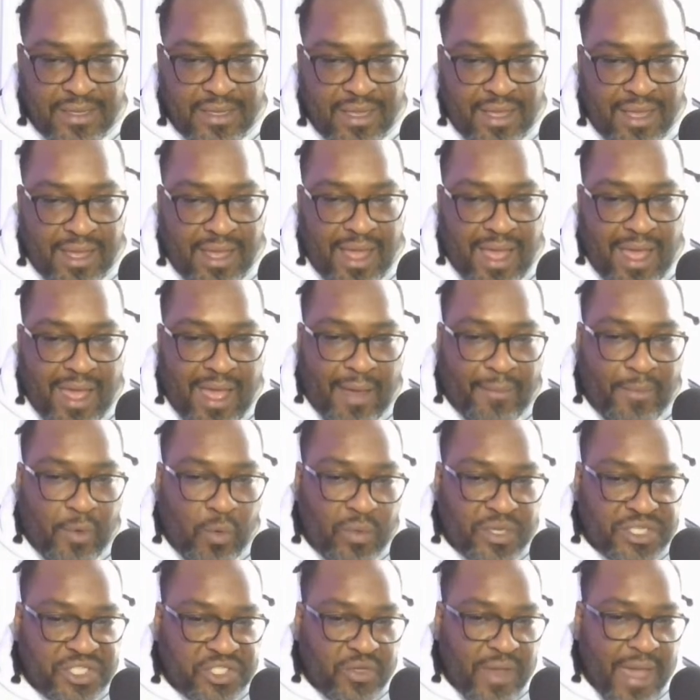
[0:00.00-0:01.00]
I'm
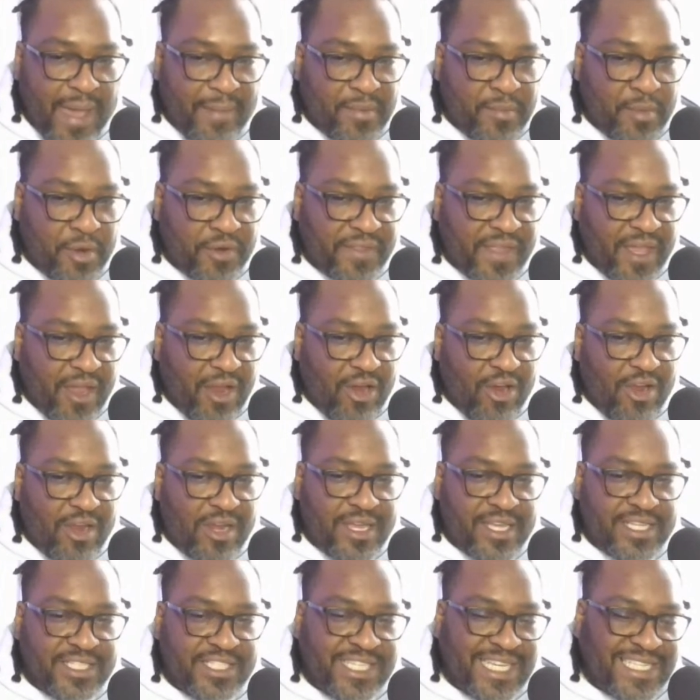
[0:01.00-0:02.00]
going to wish you happy birthday
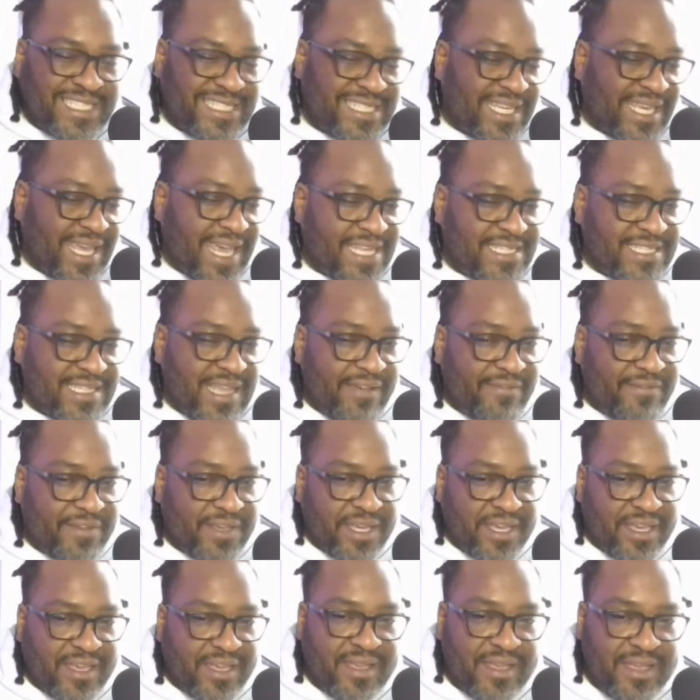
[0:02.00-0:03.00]
early just in case I
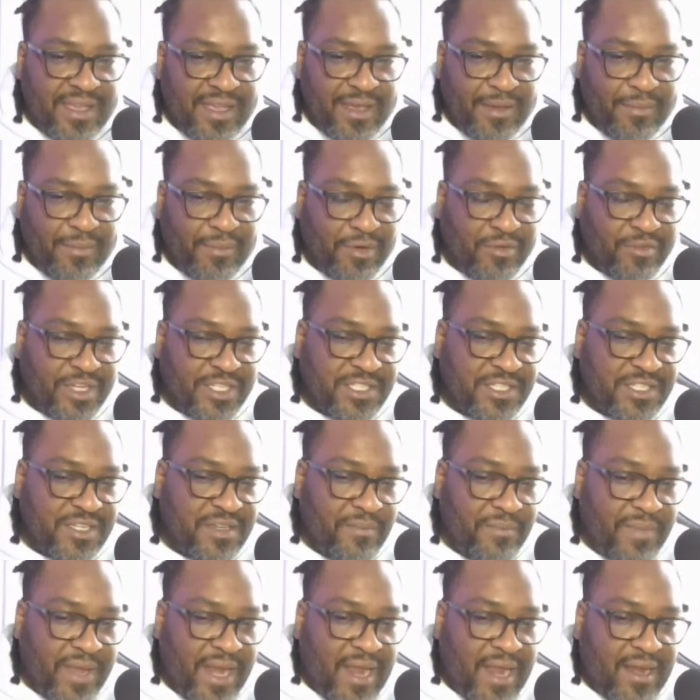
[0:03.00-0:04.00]
forget.
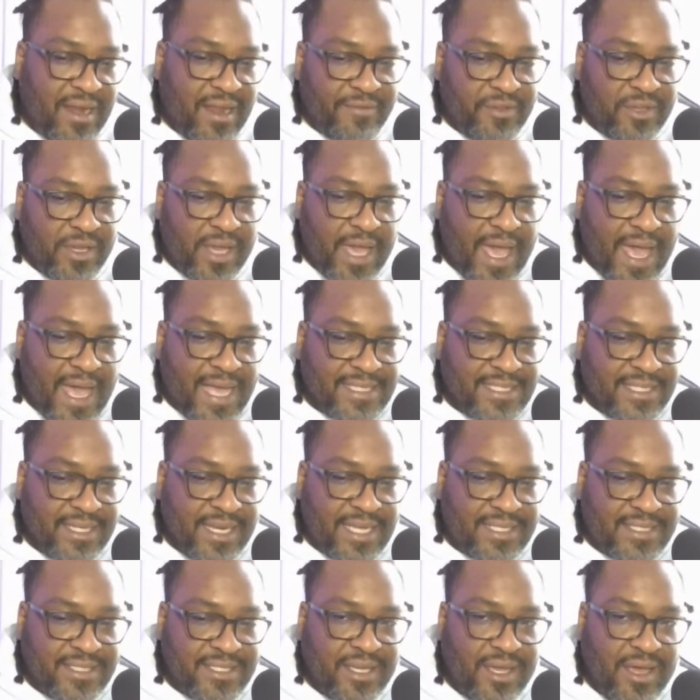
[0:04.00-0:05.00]
Marisha, but I love you guys and
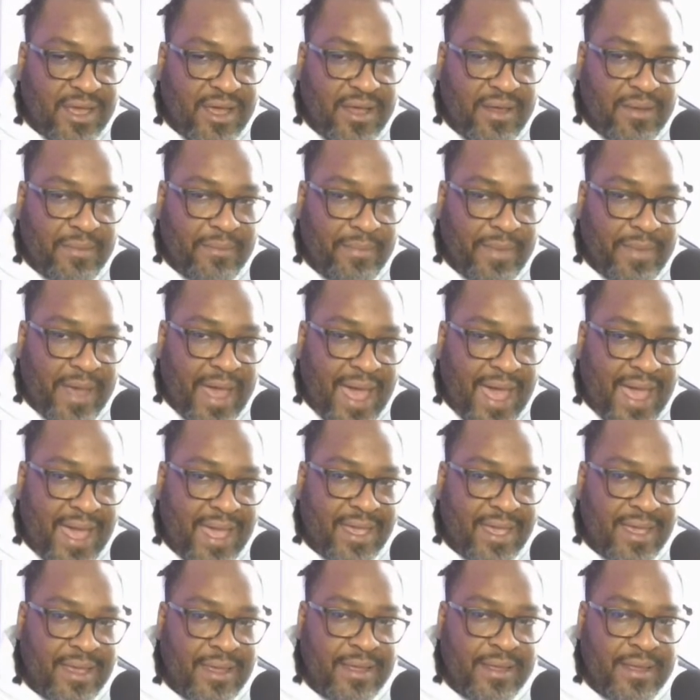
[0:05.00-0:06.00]
I'll see y'all.
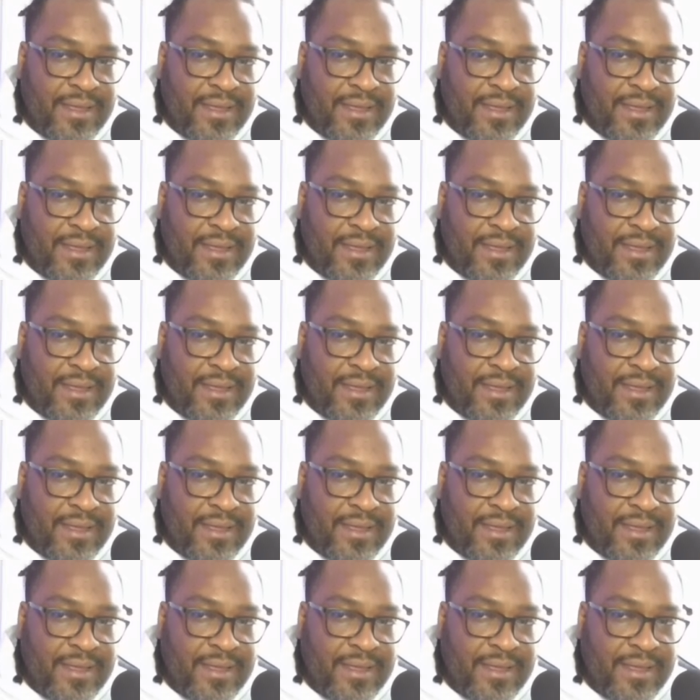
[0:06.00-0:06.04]
Bye.